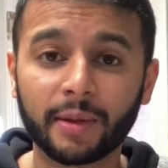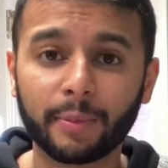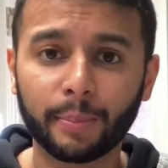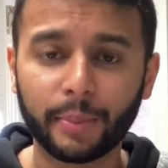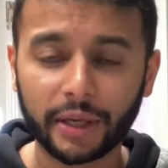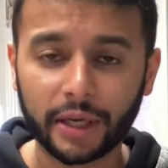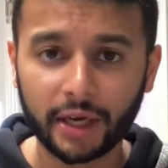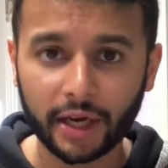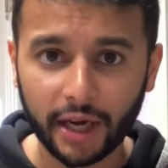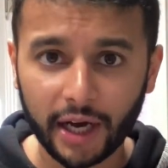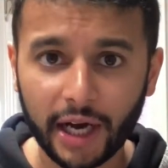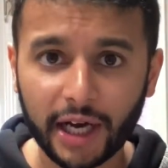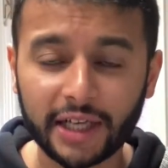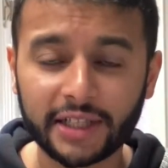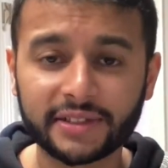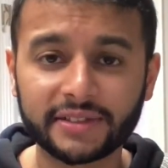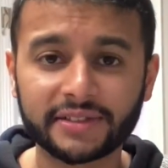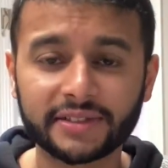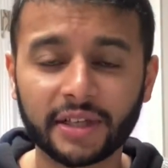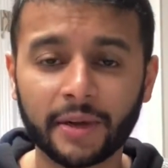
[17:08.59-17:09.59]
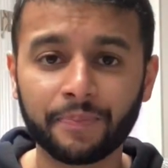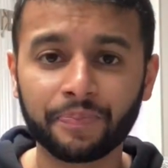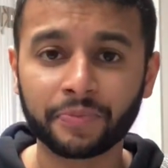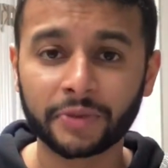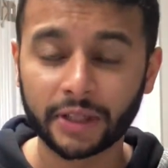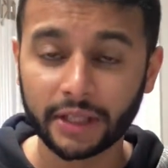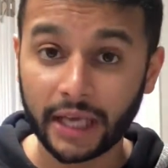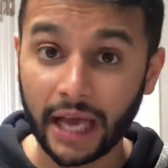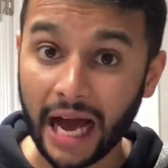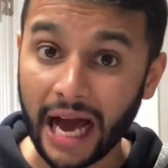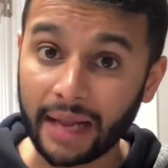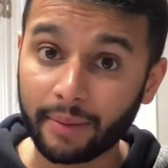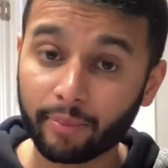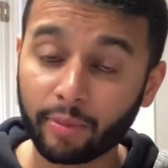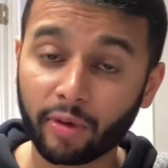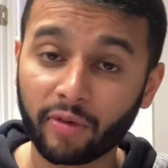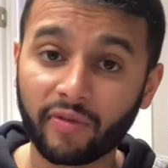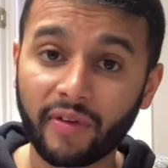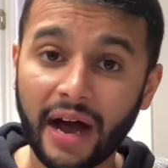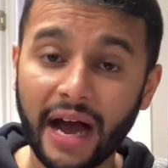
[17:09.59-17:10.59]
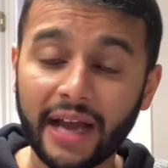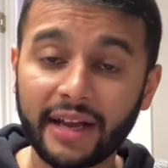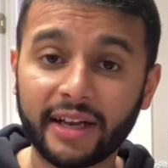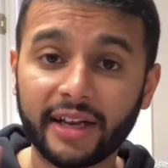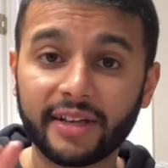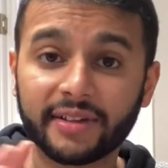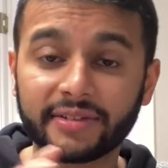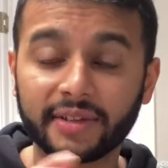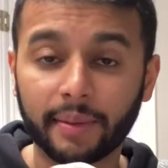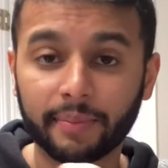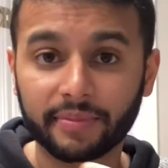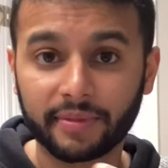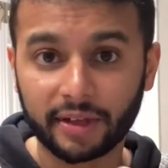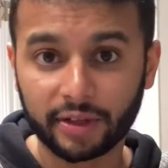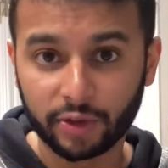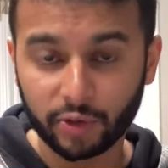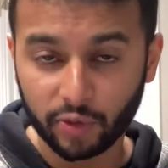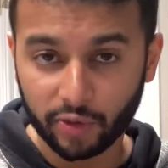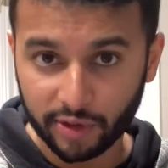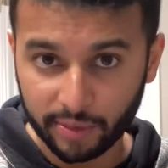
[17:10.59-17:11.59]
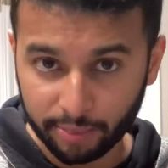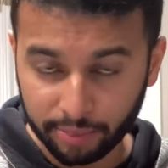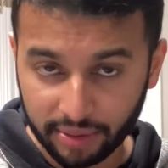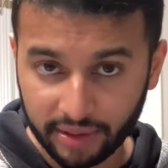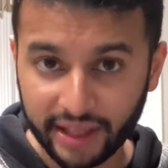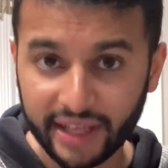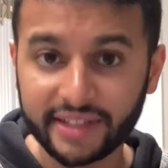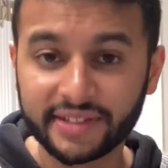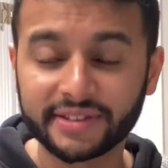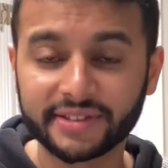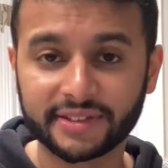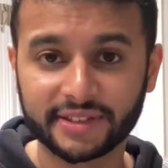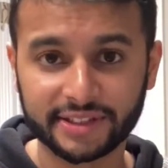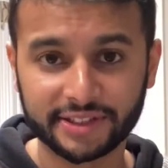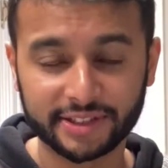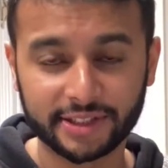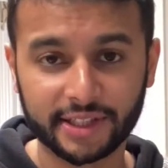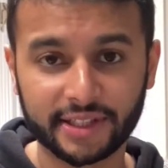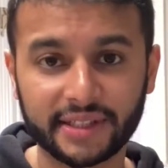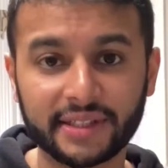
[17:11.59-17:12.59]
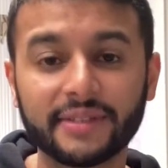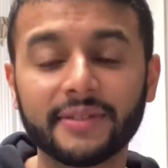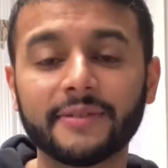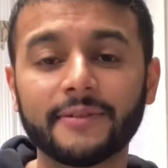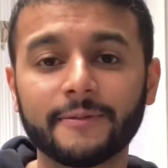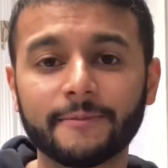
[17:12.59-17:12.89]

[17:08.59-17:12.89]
because God provided something to replace the son.